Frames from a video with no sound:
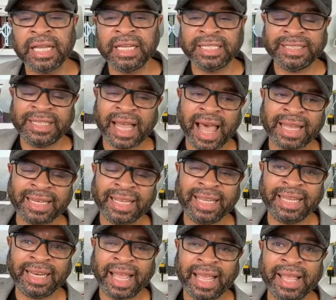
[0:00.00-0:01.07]
not
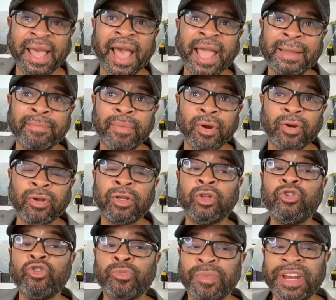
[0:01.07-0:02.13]
in a
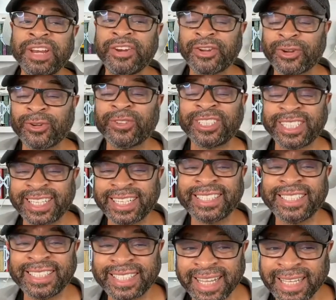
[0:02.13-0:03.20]
hyperglutaminergic
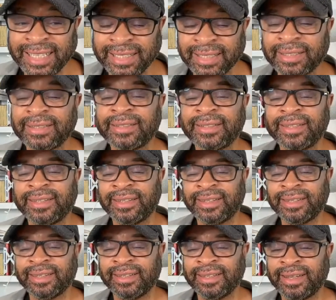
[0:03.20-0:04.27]
state.
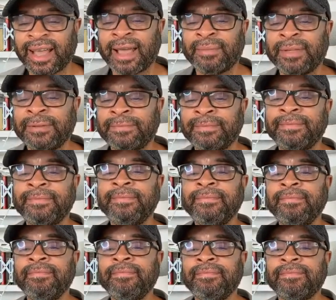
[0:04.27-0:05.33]
Got me?
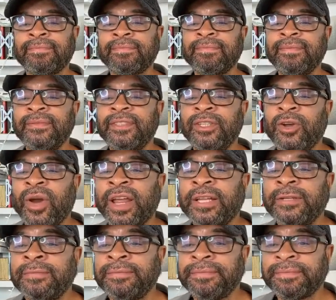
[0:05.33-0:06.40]
Great.
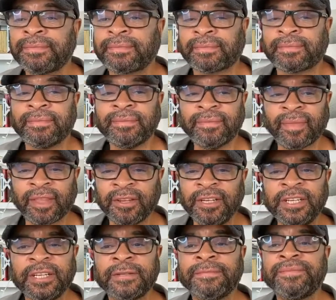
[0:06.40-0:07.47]

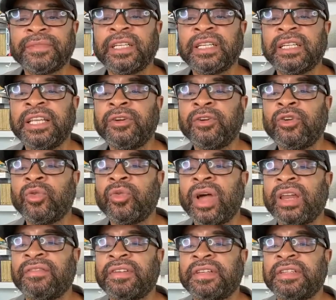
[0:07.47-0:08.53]
Look, clinical
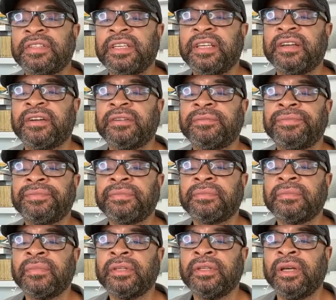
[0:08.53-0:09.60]
relevance here.
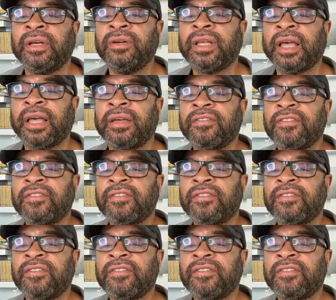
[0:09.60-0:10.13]
Okay, for